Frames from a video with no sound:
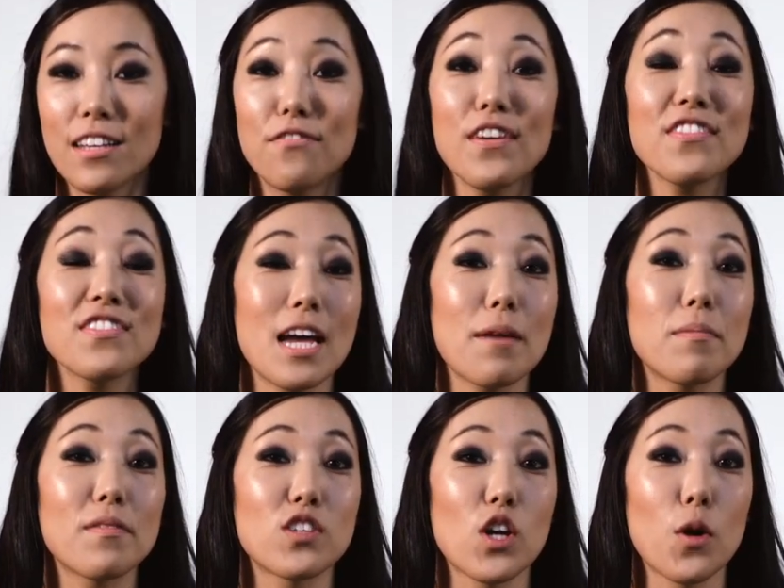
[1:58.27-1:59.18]
The fifth
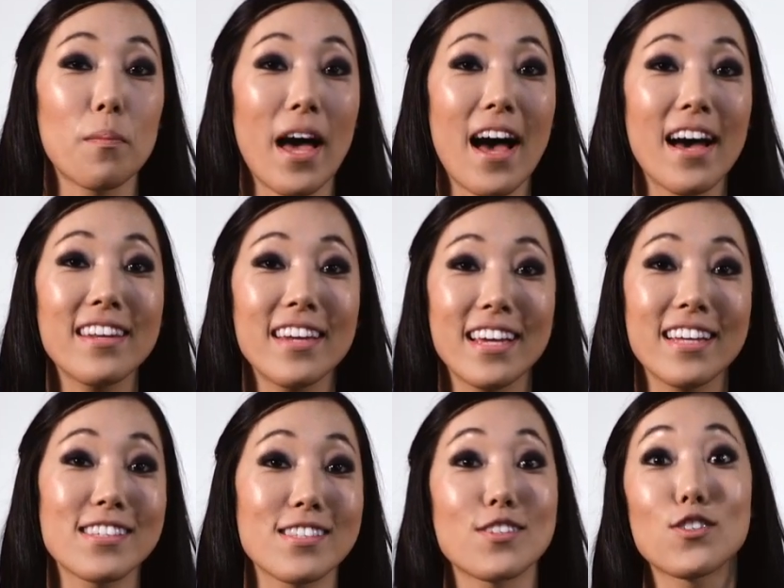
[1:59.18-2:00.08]
type of toe pad
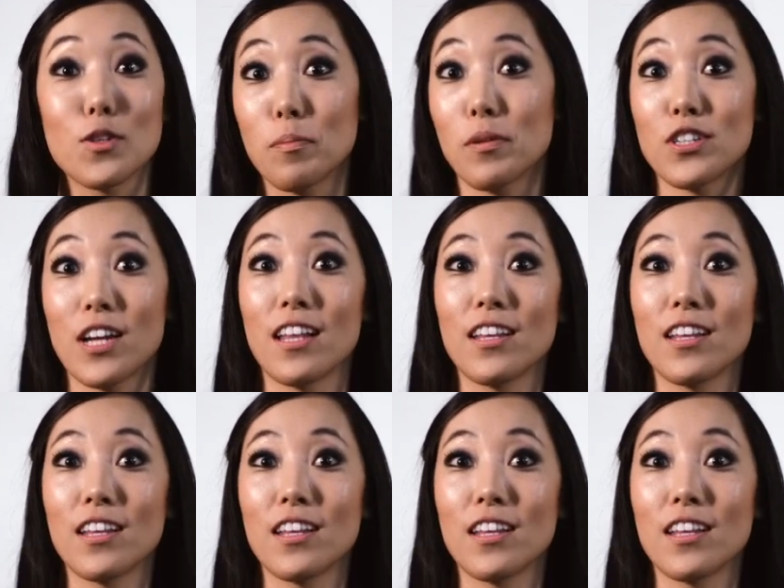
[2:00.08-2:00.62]
is the Super